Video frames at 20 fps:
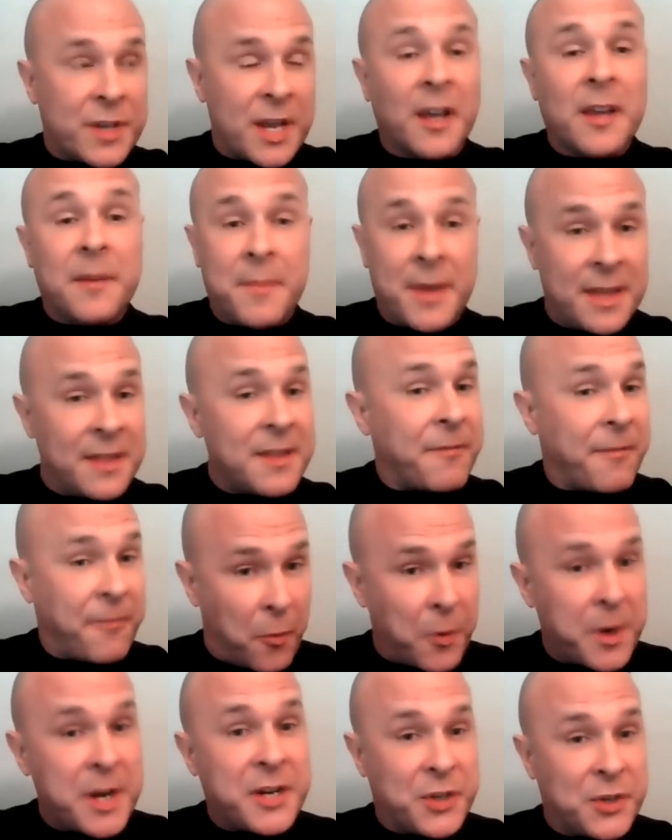you're telling me that
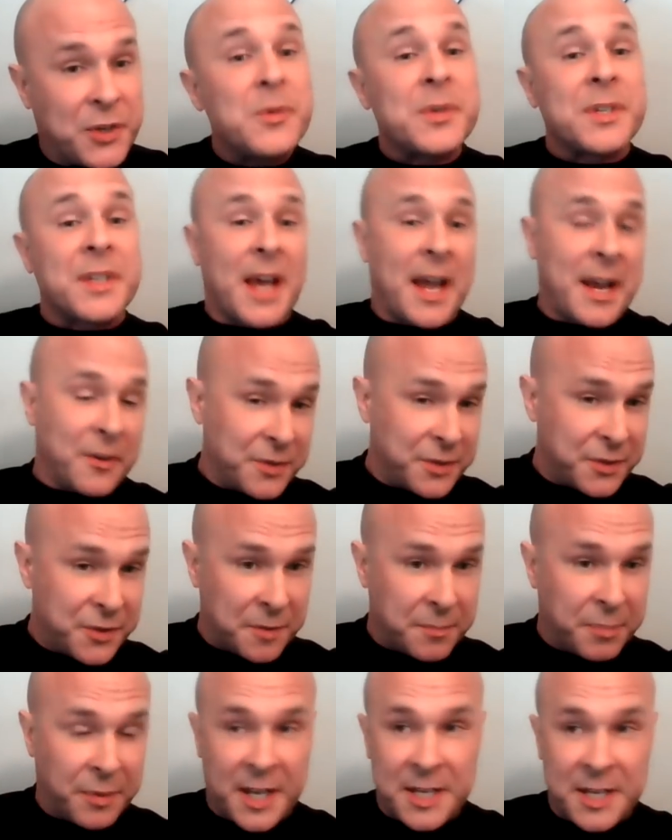forty-two cycles
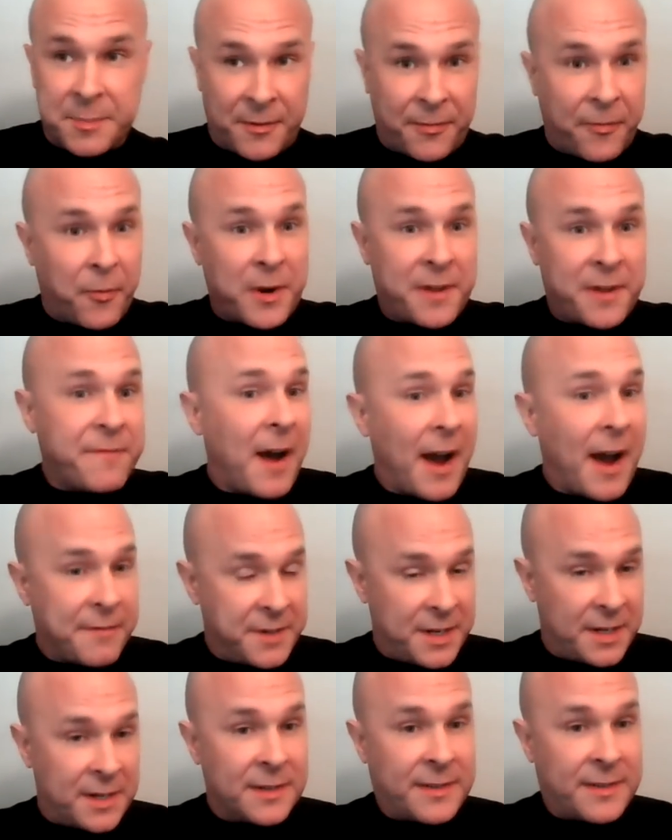took place, but
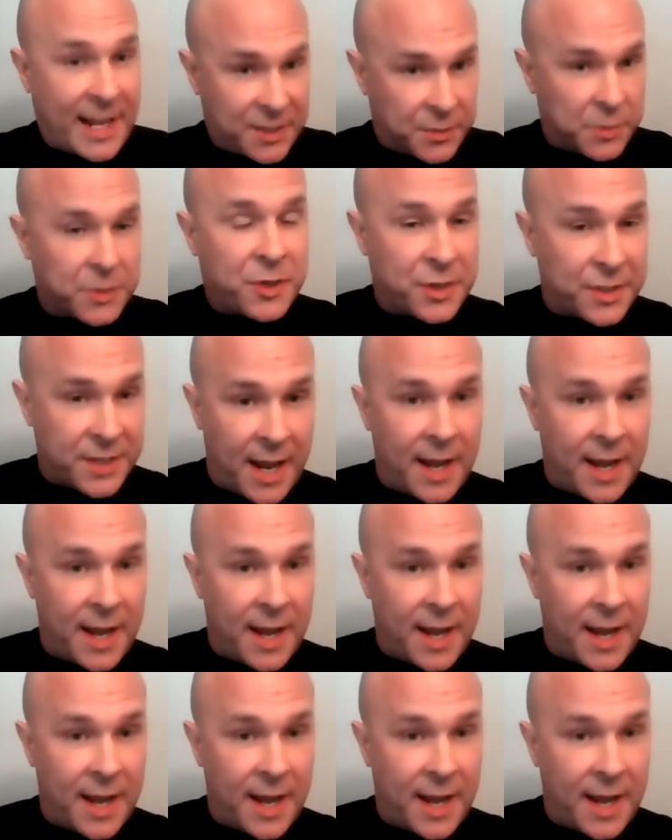forty-five didn't. That's what